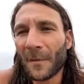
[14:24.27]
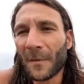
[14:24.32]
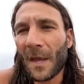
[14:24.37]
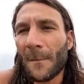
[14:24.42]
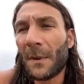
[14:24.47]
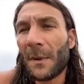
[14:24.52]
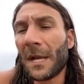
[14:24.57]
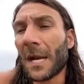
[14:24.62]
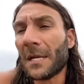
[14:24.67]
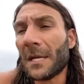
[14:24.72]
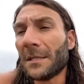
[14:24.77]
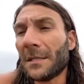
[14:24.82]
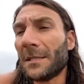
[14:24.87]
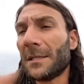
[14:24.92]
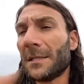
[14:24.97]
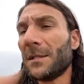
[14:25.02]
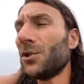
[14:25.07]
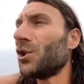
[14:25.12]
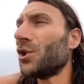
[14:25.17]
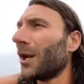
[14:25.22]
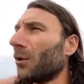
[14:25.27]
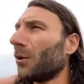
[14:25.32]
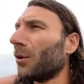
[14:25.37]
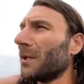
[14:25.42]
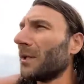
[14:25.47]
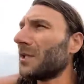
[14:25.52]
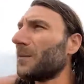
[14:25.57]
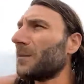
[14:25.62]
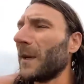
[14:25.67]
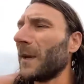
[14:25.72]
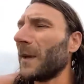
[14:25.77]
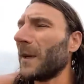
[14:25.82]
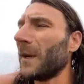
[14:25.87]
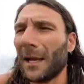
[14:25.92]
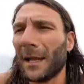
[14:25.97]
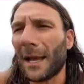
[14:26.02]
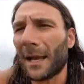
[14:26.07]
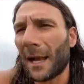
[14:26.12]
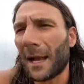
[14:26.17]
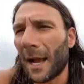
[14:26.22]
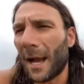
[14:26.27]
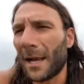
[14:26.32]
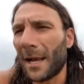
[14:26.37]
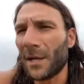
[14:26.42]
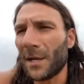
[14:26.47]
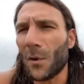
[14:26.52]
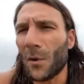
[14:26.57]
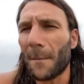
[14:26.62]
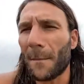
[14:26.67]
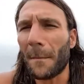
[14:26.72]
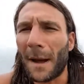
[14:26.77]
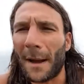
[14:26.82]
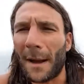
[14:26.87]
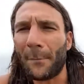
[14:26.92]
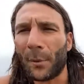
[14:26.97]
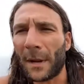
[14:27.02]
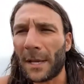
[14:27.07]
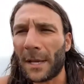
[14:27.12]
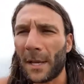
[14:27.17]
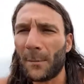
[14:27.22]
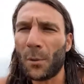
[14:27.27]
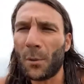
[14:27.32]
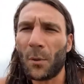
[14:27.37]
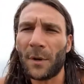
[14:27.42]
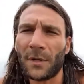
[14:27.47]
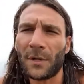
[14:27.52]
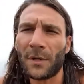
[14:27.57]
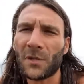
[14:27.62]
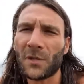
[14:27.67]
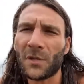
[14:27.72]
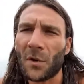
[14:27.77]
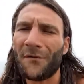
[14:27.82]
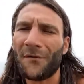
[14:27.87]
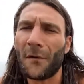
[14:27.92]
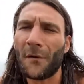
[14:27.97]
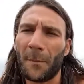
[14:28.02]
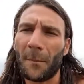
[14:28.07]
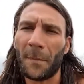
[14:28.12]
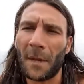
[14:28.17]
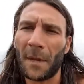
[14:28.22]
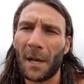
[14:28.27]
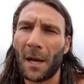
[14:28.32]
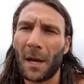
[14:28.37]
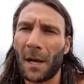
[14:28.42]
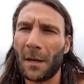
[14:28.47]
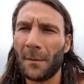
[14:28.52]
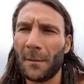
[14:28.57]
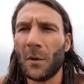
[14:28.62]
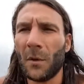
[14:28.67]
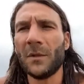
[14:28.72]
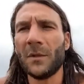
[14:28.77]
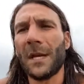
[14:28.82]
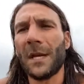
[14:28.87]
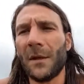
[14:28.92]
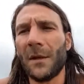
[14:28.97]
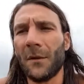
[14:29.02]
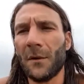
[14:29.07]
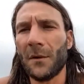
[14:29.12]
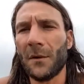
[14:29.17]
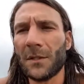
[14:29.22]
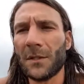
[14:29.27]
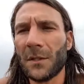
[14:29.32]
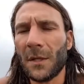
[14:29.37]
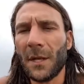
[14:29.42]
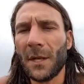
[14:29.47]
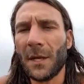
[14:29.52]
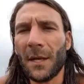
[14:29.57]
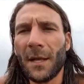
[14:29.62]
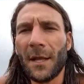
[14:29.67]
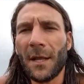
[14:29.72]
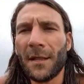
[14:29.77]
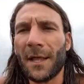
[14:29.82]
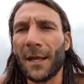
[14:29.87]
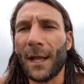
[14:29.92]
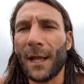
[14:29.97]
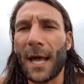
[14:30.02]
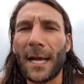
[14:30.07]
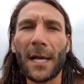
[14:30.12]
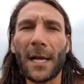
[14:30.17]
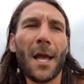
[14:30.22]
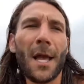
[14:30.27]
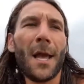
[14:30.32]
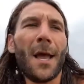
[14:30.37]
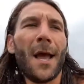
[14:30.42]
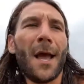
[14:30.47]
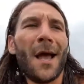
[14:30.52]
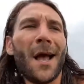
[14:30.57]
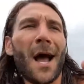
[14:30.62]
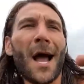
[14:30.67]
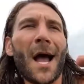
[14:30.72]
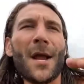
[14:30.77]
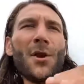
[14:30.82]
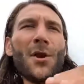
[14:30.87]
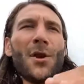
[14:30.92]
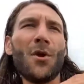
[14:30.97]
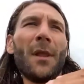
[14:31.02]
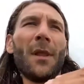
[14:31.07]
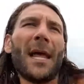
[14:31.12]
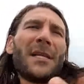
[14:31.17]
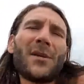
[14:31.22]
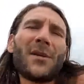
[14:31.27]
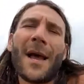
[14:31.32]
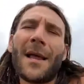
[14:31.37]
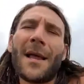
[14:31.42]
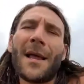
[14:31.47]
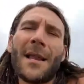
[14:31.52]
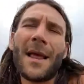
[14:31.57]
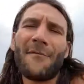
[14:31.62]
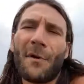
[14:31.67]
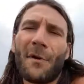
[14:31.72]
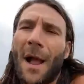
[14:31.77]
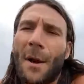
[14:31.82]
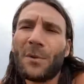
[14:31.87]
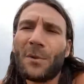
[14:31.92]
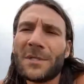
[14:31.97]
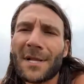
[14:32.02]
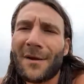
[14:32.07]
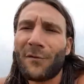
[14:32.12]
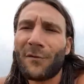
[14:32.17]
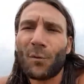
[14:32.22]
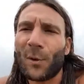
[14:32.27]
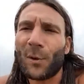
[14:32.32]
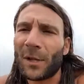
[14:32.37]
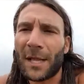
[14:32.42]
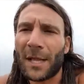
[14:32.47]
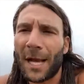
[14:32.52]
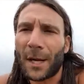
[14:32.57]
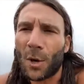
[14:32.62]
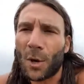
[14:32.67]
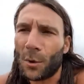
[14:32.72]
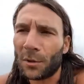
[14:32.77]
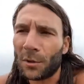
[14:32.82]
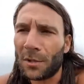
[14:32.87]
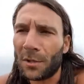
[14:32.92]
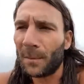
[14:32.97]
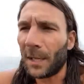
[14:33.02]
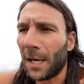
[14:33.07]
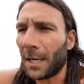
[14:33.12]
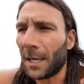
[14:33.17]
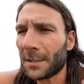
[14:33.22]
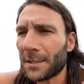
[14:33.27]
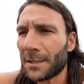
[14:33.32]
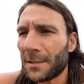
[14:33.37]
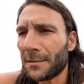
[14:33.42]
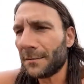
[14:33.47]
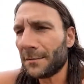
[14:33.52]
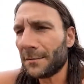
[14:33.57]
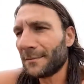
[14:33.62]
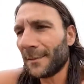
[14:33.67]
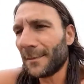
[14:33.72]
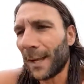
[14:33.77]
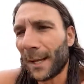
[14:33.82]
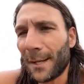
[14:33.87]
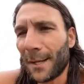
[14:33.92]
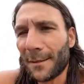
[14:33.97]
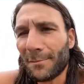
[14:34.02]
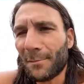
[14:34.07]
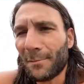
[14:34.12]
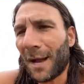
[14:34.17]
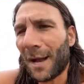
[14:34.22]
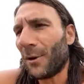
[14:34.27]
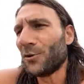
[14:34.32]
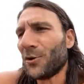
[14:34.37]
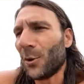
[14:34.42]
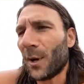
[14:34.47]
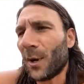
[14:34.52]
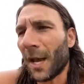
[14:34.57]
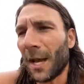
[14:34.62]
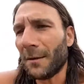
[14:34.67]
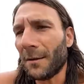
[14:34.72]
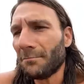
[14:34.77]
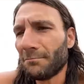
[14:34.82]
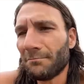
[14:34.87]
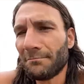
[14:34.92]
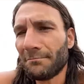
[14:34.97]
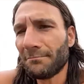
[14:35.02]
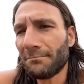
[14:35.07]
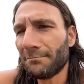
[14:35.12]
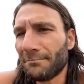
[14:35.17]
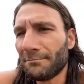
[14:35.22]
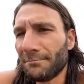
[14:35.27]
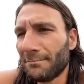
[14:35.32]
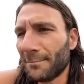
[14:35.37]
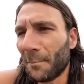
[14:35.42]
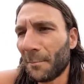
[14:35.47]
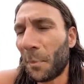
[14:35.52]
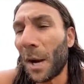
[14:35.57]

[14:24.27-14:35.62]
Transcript: Because generally speaking, like, I know that my breaking point is so far beyond most others that, like, I knew, like, so I was never really that cold, to be honest. Like, I was okay. But